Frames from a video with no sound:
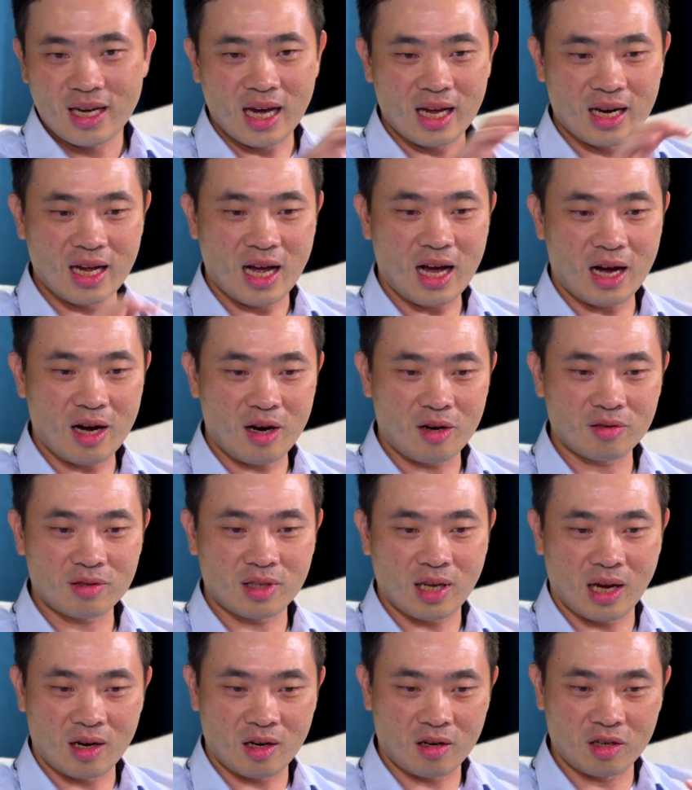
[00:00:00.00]
and how
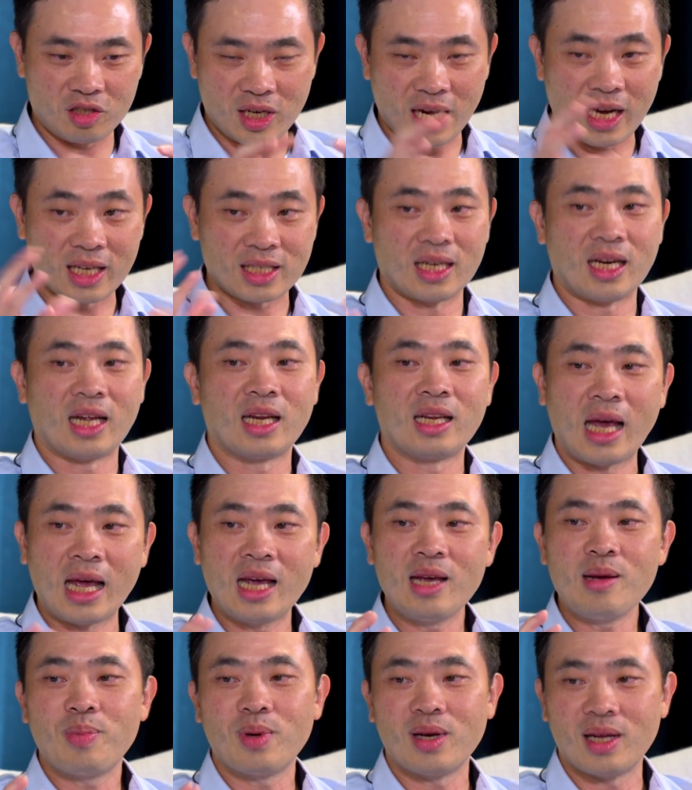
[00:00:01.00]
technology as an
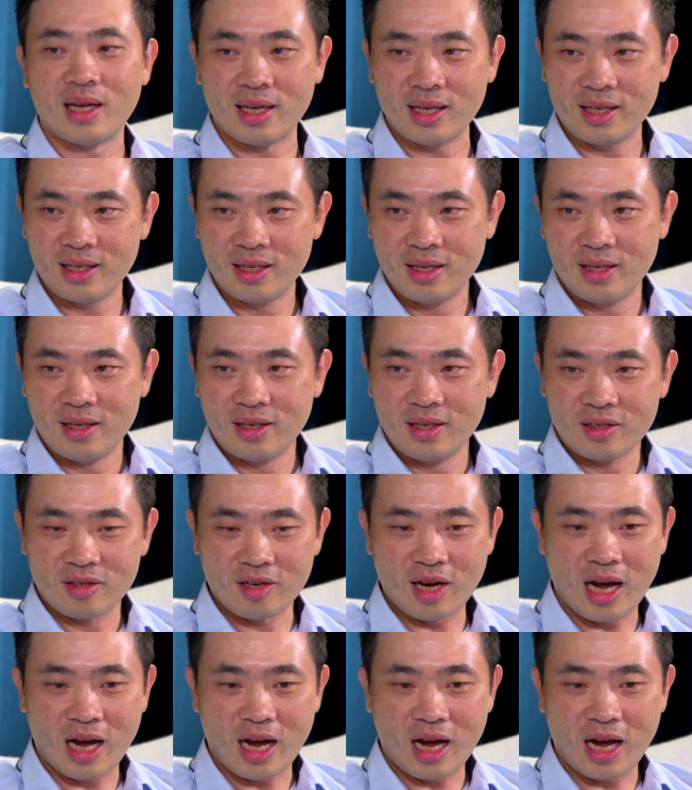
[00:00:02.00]
enabler mm -hmm.